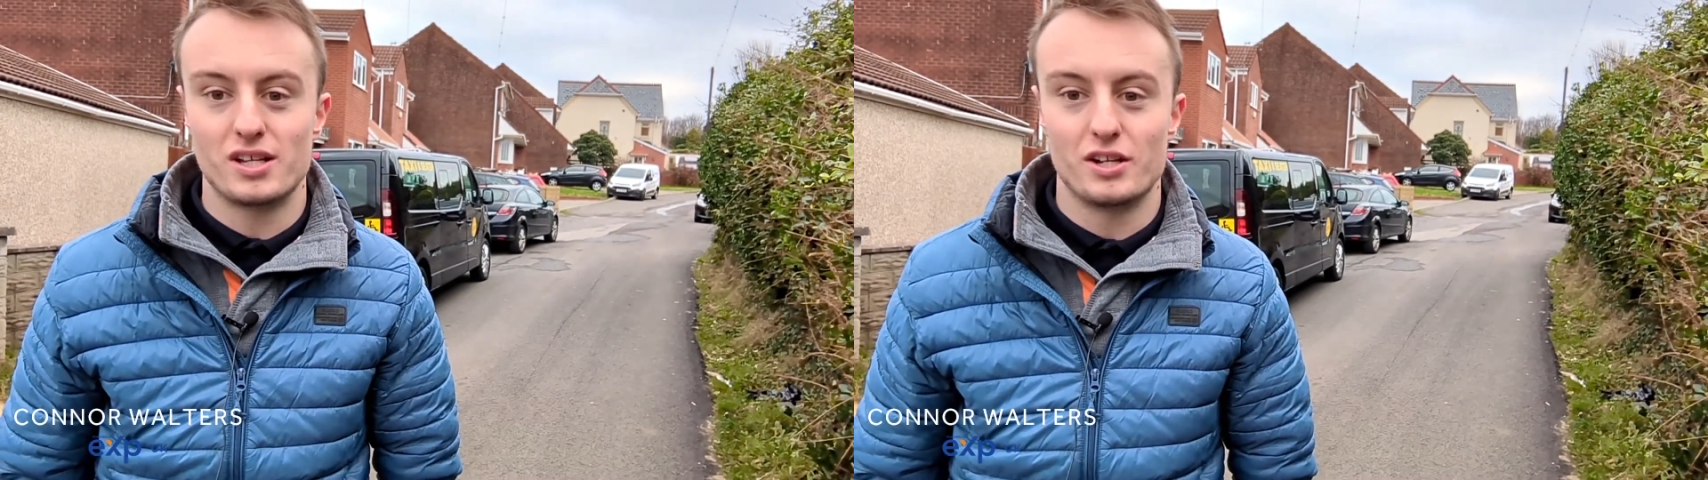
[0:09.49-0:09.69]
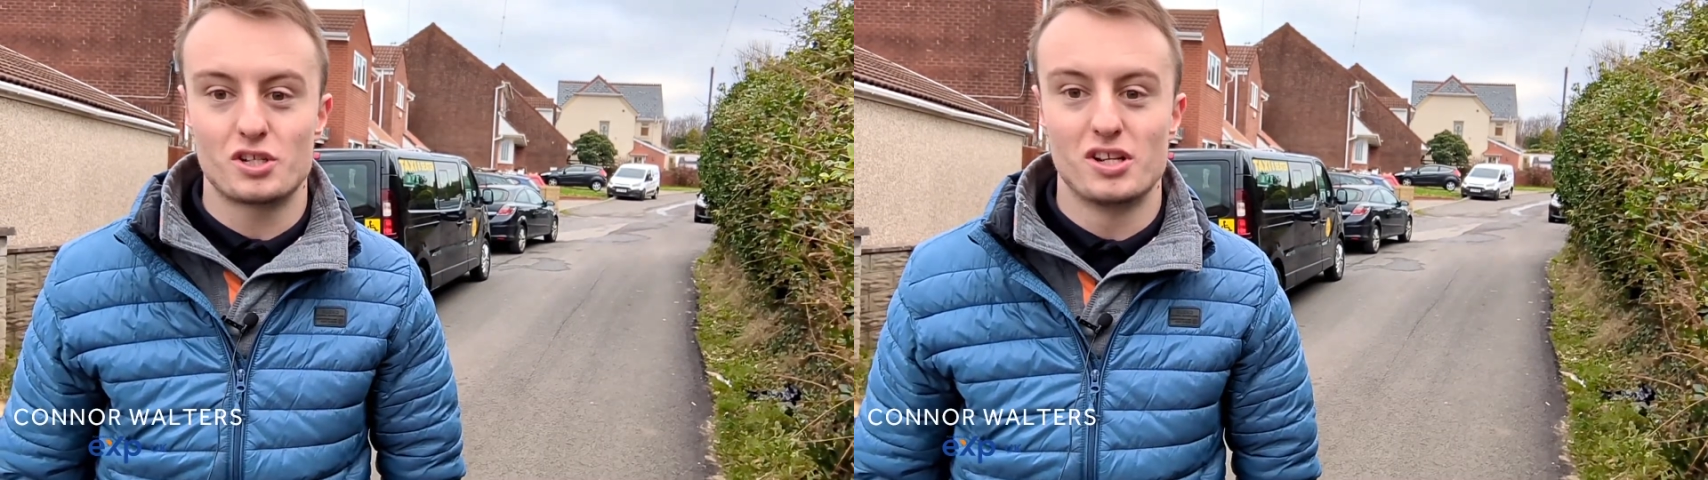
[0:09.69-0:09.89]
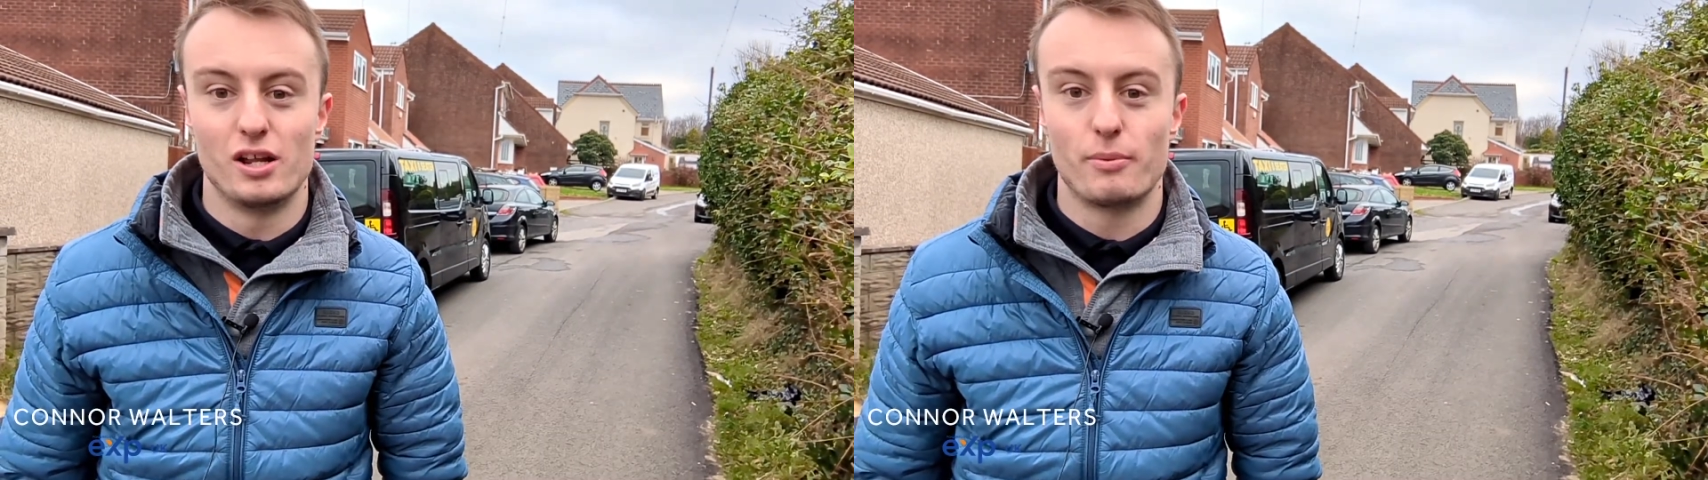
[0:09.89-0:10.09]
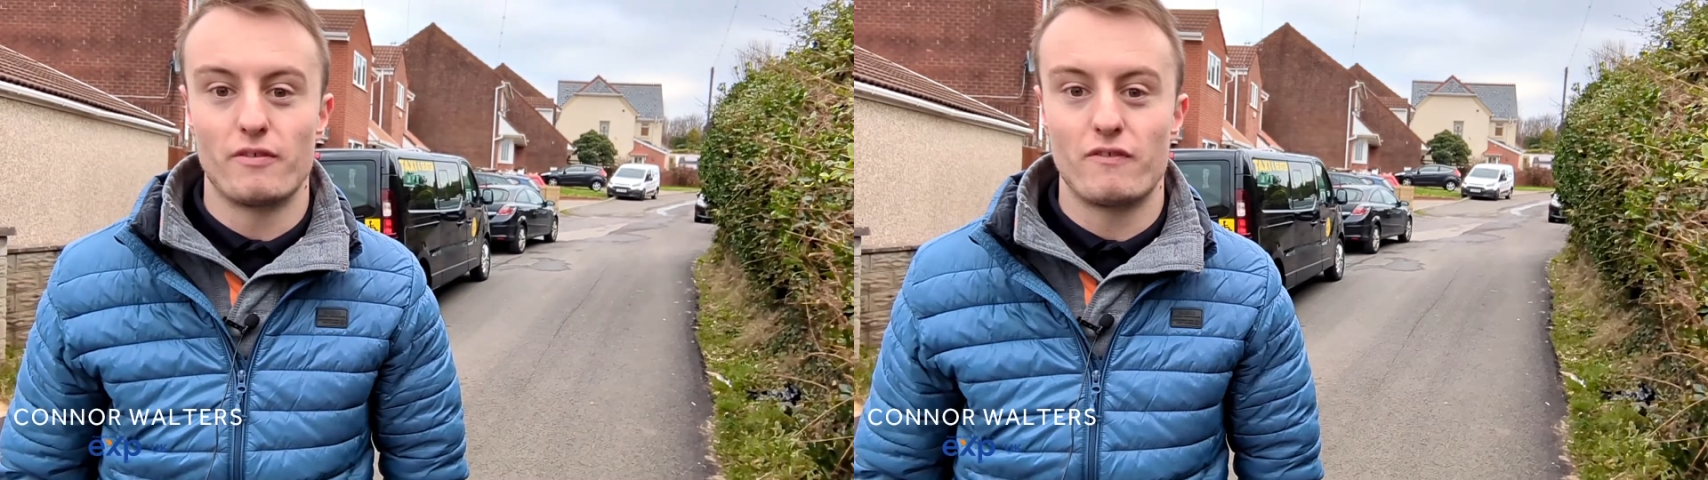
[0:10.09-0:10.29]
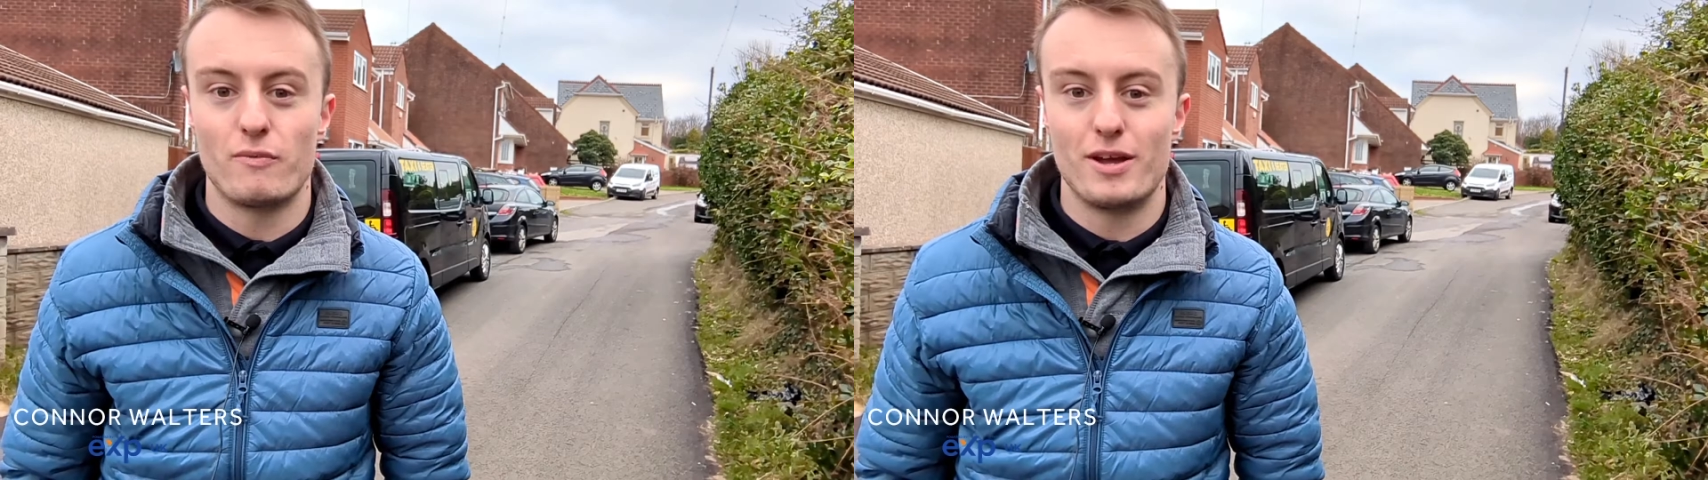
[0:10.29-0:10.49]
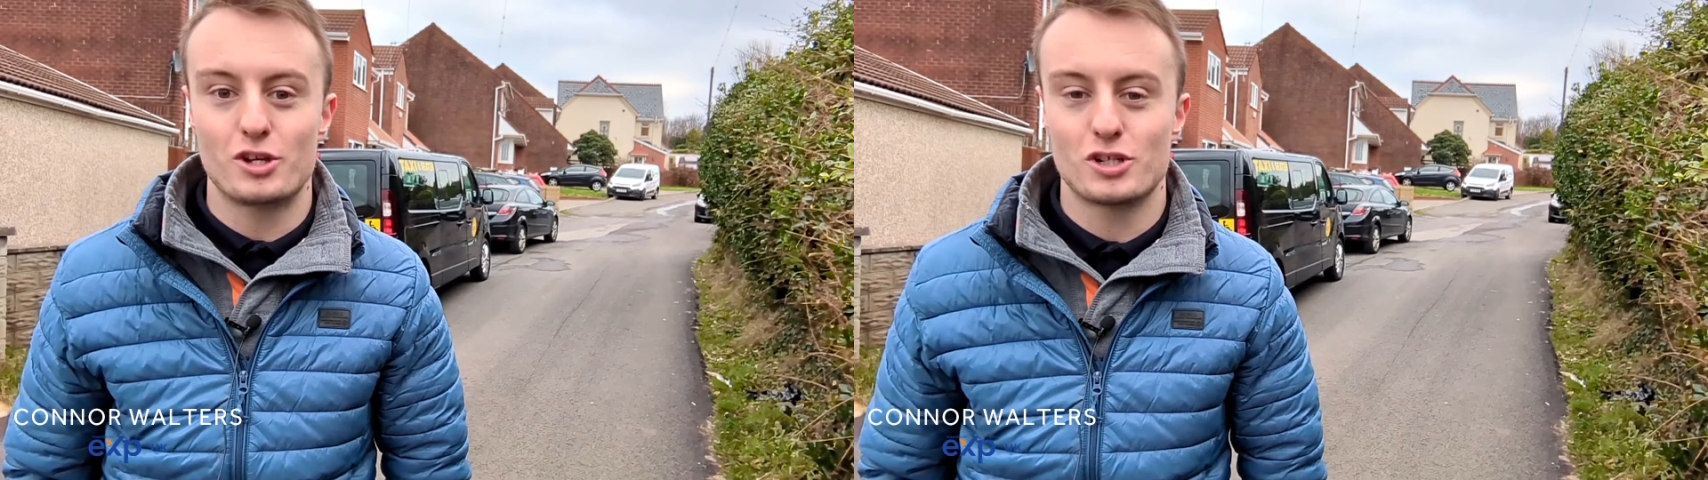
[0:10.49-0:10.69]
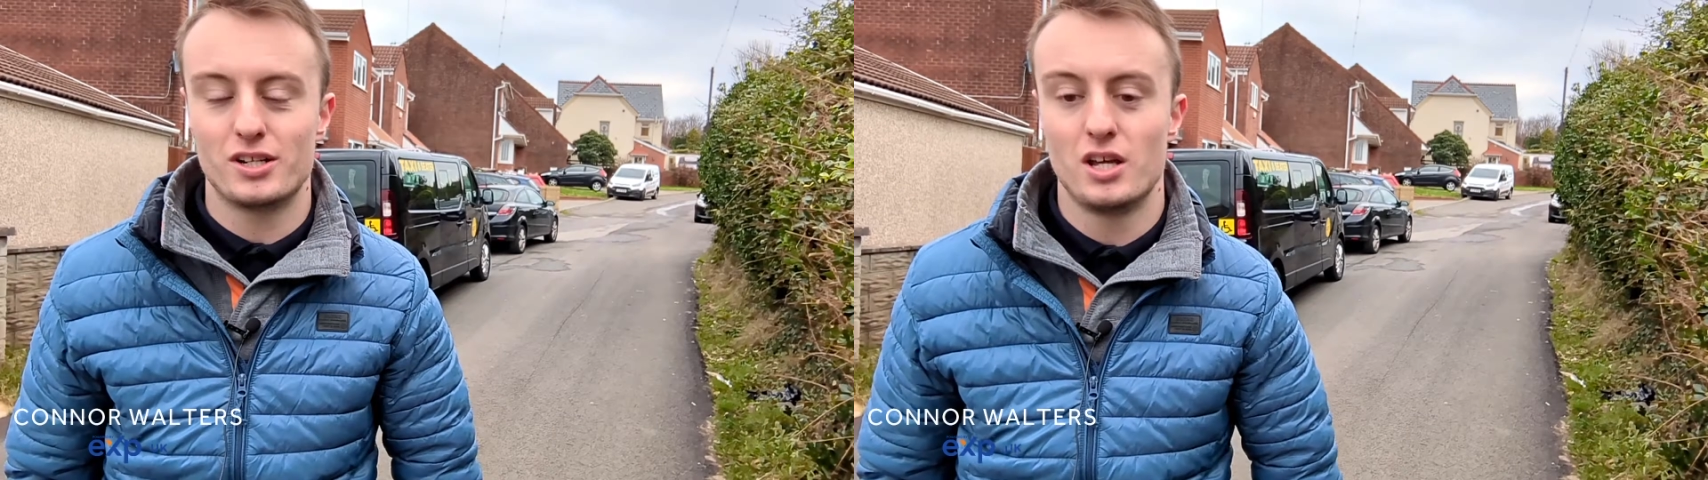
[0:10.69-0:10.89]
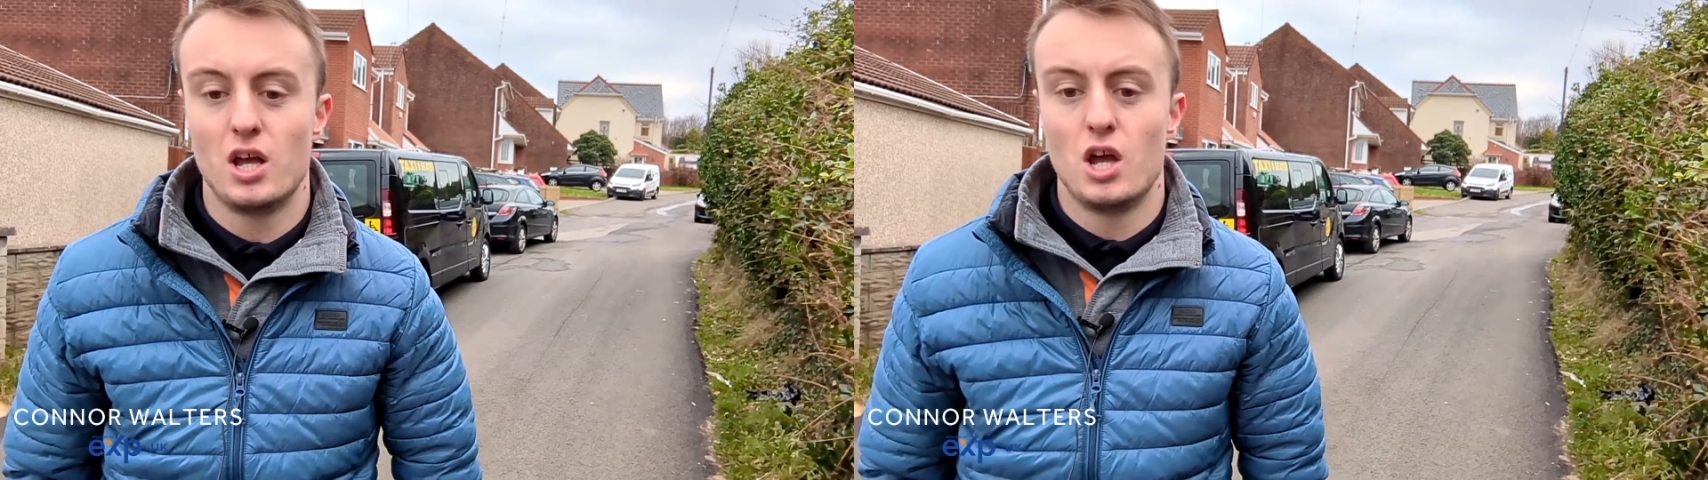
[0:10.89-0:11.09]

and just a little bit of information.